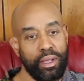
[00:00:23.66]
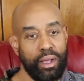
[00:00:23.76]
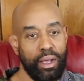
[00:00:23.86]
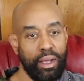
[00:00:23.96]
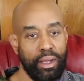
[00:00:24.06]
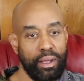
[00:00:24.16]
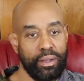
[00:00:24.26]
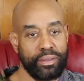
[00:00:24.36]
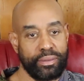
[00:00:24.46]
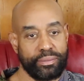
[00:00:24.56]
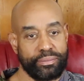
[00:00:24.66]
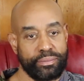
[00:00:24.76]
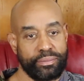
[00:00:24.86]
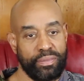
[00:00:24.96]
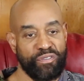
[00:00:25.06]
from
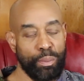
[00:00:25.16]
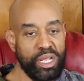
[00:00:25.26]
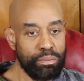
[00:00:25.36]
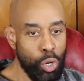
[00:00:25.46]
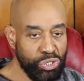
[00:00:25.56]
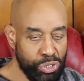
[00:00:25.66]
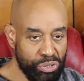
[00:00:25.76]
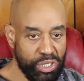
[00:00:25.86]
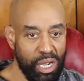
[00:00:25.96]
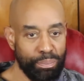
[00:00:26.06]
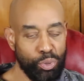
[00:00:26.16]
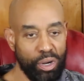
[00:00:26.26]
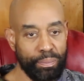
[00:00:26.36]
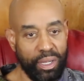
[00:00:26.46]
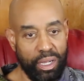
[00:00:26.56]
an emotional
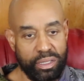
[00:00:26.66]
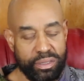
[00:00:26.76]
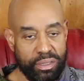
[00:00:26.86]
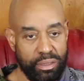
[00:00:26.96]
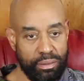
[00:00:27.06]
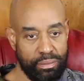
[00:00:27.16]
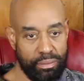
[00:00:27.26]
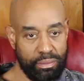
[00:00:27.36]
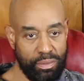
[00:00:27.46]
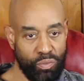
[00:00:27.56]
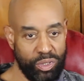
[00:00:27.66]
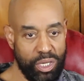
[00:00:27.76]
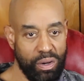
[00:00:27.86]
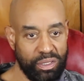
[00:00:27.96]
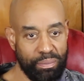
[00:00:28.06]
standpoint, because we
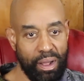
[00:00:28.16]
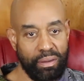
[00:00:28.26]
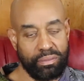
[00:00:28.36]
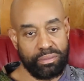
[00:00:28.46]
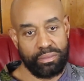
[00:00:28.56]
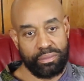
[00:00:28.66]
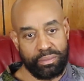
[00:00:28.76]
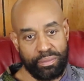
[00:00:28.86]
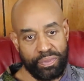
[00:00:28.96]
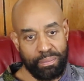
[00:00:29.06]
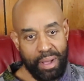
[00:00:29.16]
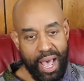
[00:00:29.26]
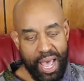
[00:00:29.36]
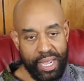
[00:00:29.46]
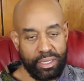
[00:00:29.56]
talked about the
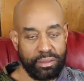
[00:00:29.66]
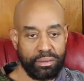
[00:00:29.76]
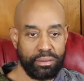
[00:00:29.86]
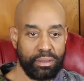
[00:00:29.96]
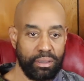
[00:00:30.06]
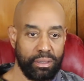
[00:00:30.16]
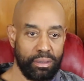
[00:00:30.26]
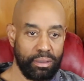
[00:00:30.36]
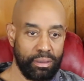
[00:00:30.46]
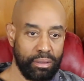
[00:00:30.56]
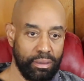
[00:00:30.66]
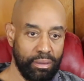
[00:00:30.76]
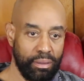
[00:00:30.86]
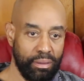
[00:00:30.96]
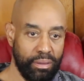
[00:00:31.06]
mind,
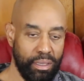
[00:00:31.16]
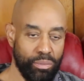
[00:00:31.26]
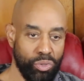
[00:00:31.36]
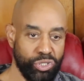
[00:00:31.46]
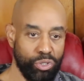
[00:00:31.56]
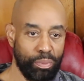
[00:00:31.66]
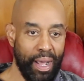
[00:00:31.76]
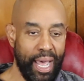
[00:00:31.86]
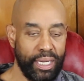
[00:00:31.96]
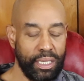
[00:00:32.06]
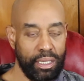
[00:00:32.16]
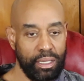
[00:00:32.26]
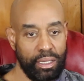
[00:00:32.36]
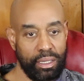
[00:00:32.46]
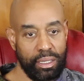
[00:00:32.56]
the emotional body,
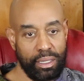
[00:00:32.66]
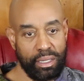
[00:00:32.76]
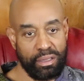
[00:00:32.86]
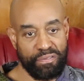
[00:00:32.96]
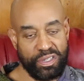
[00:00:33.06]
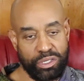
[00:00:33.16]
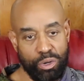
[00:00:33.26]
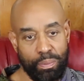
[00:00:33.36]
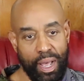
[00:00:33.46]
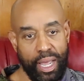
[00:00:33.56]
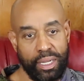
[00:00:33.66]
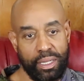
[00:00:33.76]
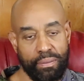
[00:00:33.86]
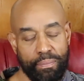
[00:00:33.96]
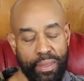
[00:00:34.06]
the physical
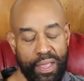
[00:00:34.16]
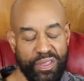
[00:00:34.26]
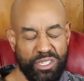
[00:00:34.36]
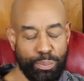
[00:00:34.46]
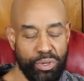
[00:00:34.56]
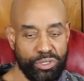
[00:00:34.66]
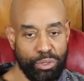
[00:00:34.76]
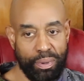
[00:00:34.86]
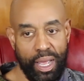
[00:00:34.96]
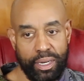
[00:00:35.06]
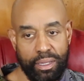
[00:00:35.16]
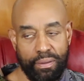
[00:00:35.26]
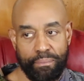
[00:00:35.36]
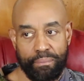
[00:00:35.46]
body, and the spiritual body.